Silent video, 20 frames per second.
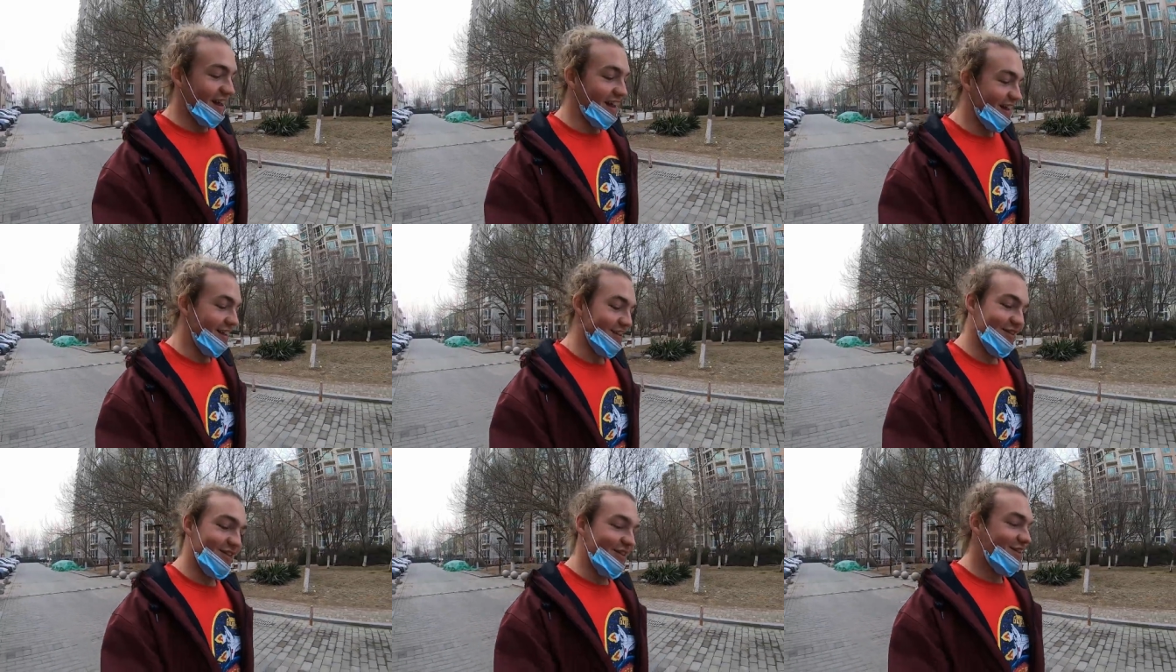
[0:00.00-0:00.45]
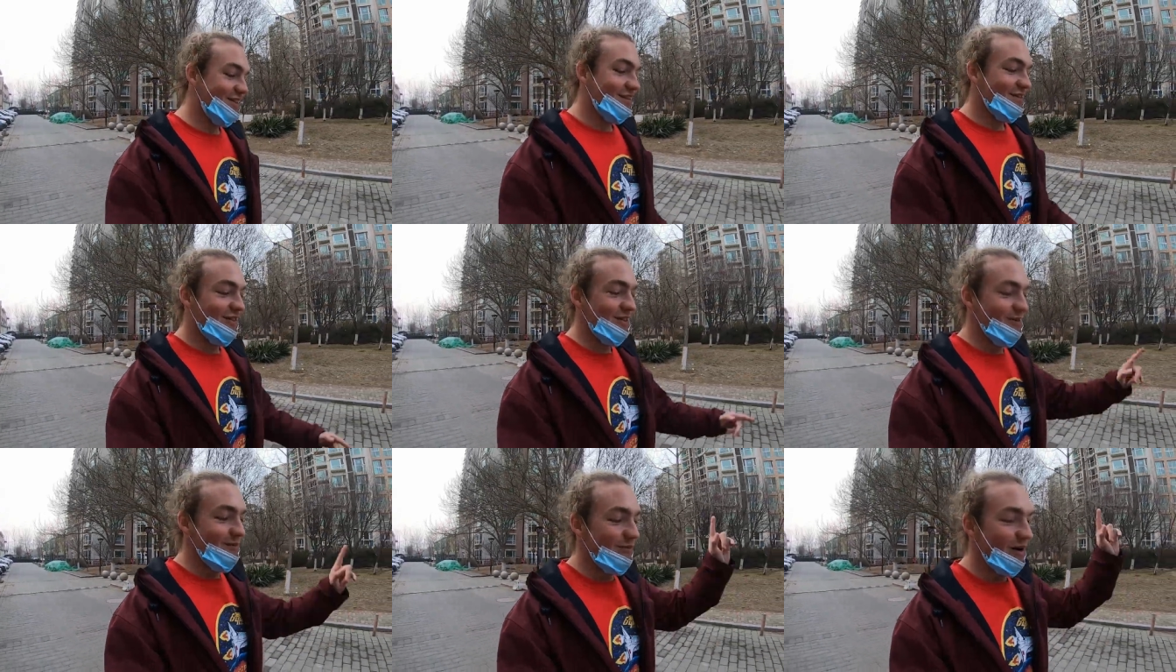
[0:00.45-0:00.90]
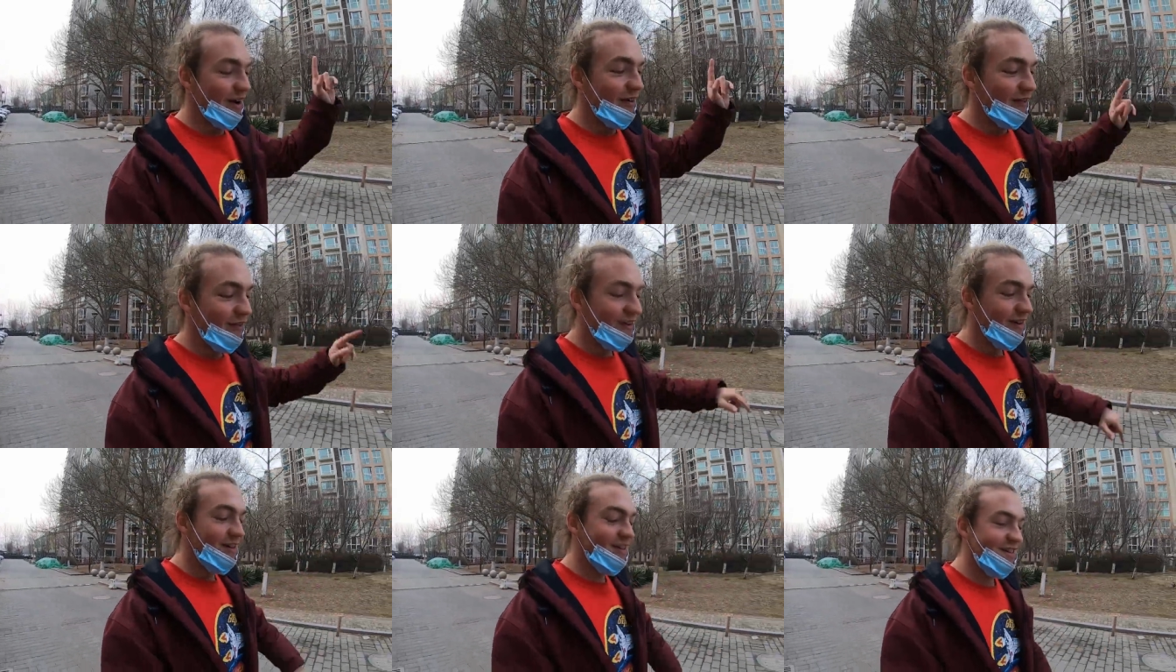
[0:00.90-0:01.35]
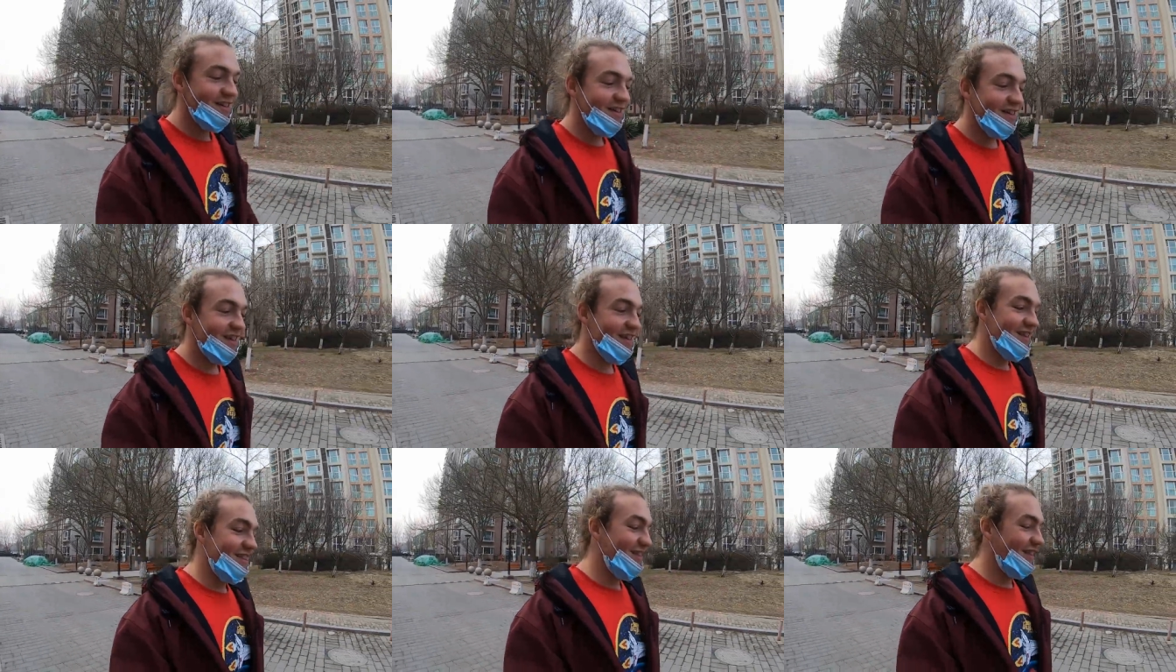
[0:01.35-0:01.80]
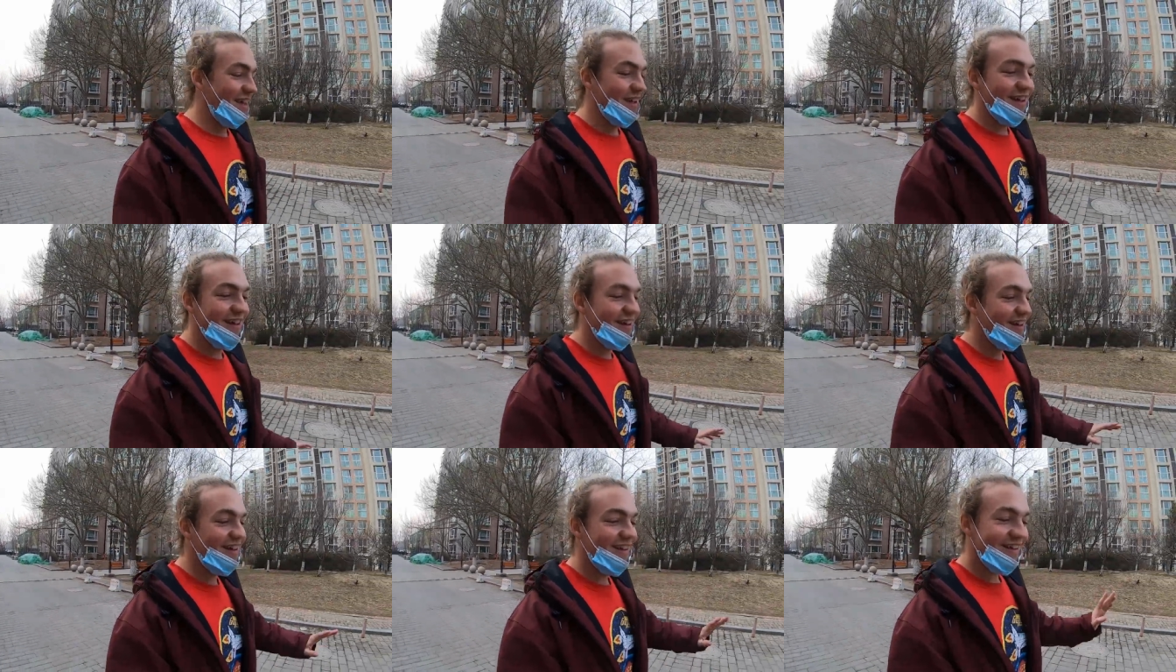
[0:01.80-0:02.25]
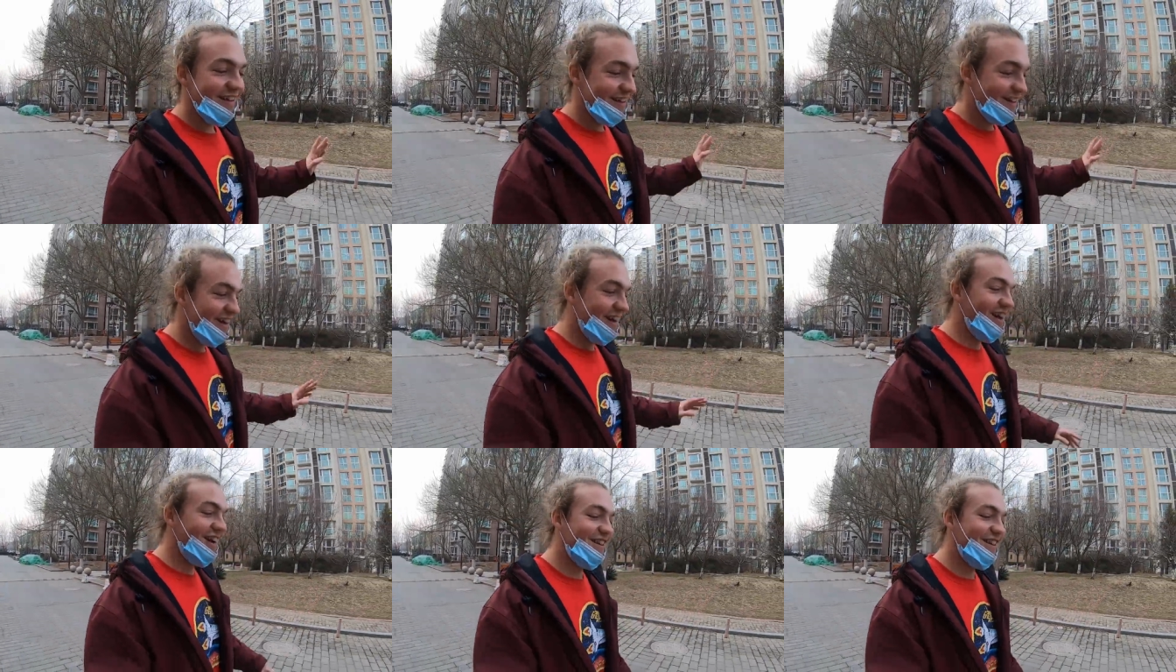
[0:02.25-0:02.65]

and also above us they are